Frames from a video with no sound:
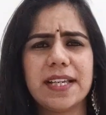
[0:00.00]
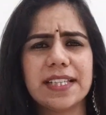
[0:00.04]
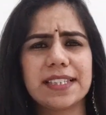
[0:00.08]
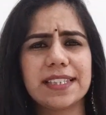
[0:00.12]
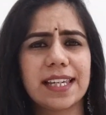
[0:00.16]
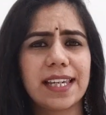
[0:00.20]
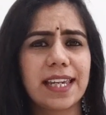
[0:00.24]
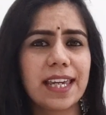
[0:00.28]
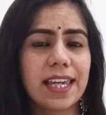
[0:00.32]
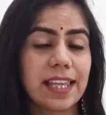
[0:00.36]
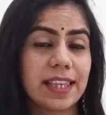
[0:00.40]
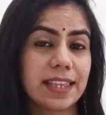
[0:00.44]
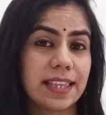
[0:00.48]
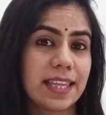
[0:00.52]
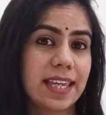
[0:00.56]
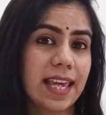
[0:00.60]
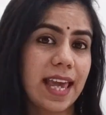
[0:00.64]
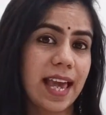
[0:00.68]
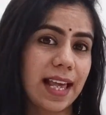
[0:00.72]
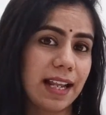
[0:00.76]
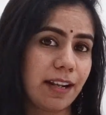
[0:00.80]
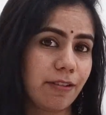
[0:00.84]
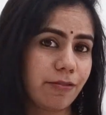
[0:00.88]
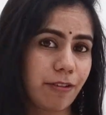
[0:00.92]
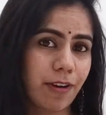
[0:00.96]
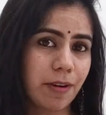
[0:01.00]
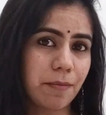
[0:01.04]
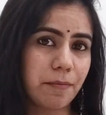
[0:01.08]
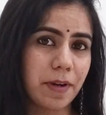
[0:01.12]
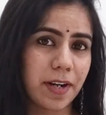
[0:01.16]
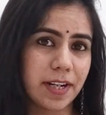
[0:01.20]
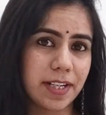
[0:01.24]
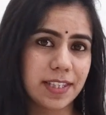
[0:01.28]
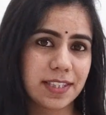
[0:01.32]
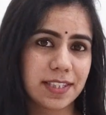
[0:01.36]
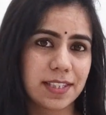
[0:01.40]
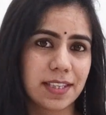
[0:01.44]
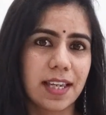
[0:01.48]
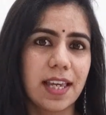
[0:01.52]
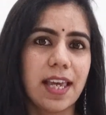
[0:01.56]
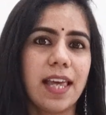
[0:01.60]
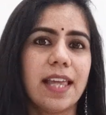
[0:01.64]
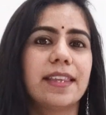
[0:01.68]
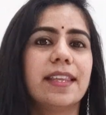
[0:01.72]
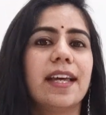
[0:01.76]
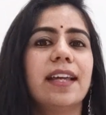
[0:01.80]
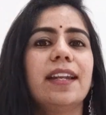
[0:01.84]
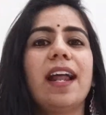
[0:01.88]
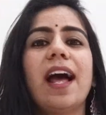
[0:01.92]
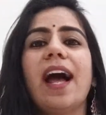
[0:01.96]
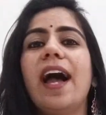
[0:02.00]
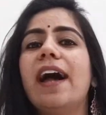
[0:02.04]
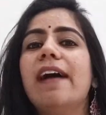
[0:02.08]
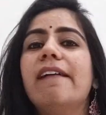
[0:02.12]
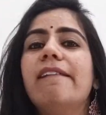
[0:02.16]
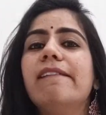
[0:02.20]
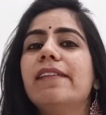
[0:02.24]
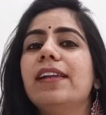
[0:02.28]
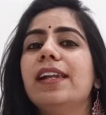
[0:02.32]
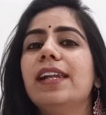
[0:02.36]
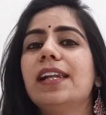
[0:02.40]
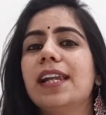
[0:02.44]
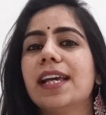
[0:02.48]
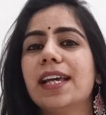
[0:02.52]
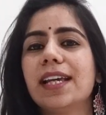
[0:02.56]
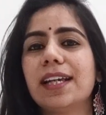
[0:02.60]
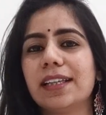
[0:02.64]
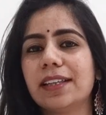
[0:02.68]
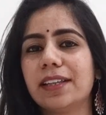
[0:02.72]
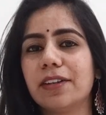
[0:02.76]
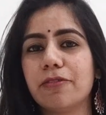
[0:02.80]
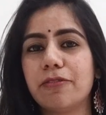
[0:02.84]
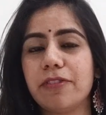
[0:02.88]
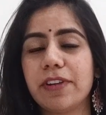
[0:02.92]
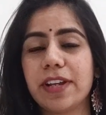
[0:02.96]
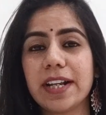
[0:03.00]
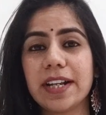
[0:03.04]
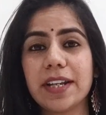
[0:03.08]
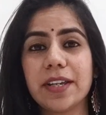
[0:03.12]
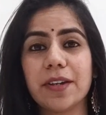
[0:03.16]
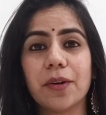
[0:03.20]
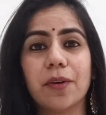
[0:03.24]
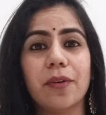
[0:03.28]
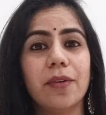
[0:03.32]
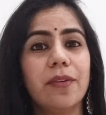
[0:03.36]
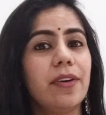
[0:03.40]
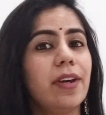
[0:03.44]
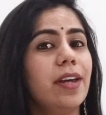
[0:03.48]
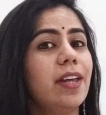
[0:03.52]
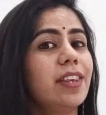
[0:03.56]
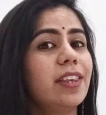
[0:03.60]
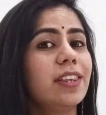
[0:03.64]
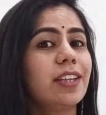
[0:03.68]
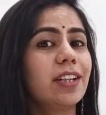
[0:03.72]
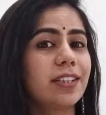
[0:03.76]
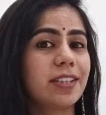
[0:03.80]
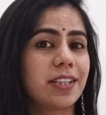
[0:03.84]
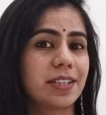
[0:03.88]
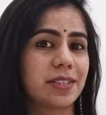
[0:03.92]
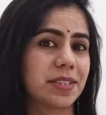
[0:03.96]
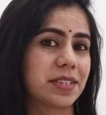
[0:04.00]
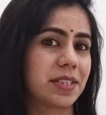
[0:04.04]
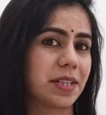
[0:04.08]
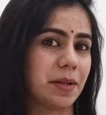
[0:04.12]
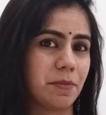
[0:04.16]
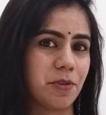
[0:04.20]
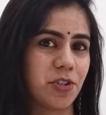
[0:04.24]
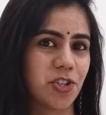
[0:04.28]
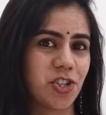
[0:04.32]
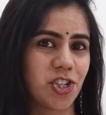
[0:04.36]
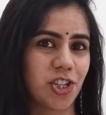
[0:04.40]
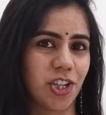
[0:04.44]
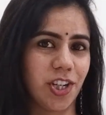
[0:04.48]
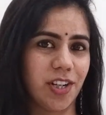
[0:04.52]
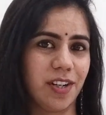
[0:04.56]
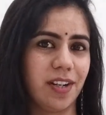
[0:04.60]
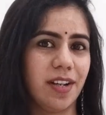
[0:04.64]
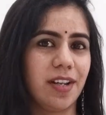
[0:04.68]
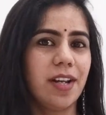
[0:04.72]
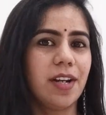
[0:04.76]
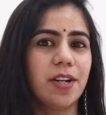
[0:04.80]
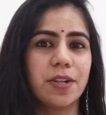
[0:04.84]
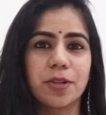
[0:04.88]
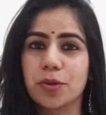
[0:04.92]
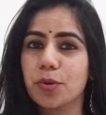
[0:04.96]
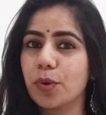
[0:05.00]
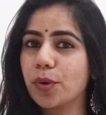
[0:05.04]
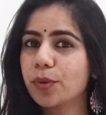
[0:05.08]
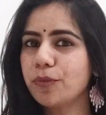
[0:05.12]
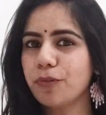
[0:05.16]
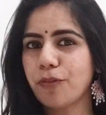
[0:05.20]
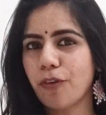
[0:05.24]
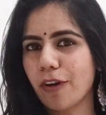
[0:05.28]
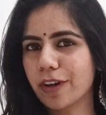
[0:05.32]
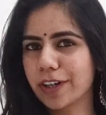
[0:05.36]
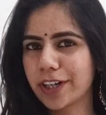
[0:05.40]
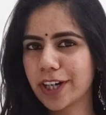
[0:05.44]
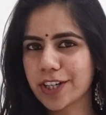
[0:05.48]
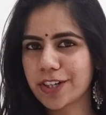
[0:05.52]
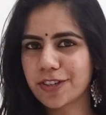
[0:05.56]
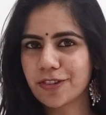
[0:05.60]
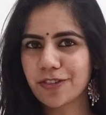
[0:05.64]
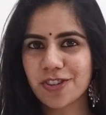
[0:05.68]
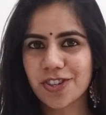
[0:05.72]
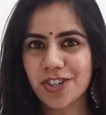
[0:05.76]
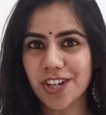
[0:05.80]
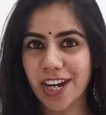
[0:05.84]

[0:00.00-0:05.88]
basic Hindi alphabets, then I will link the video in the description. Don't forget to